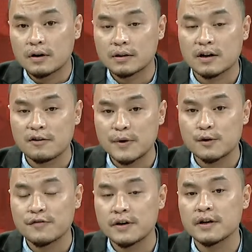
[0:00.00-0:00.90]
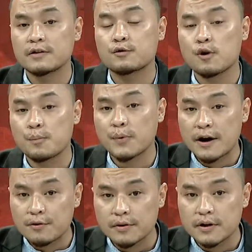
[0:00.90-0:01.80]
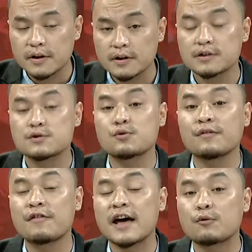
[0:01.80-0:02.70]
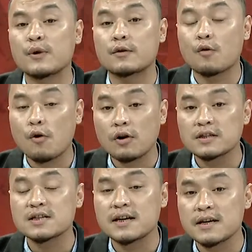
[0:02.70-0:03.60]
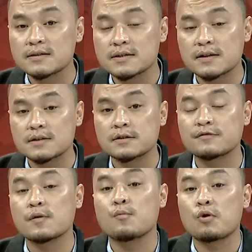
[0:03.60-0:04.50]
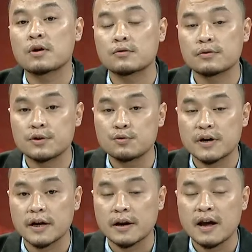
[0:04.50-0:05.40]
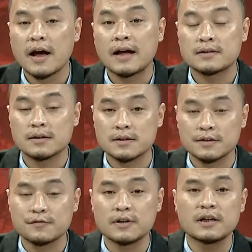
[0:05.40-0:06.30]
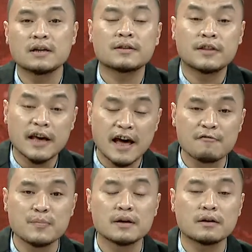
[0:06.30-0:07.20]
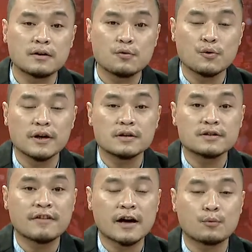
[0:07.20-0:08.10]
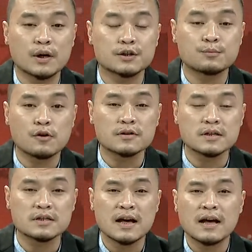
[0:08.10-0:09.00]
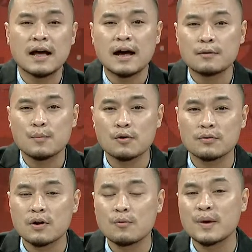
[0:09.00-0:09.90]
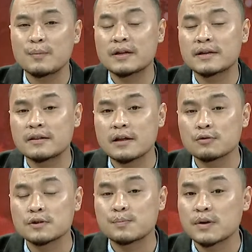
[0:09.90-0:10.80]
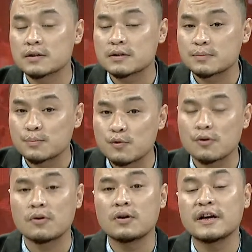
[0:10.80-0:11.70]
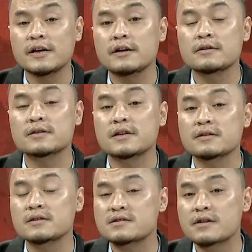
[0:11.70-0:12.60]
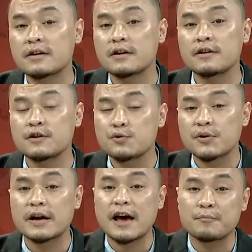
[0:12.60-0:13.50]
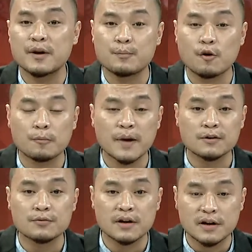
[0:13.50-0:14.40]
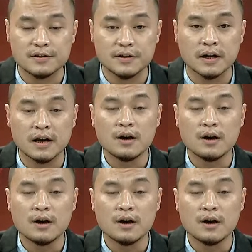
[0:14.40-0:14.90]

the government of India, the top priority is to evacuate all its Indian citizens from war-torn Ukraine. And successfully, they have been undergoing this evacuation process. And about now, maybe 10,000 plus more Indian citizens stranded in Ukraine have been brought back to the country.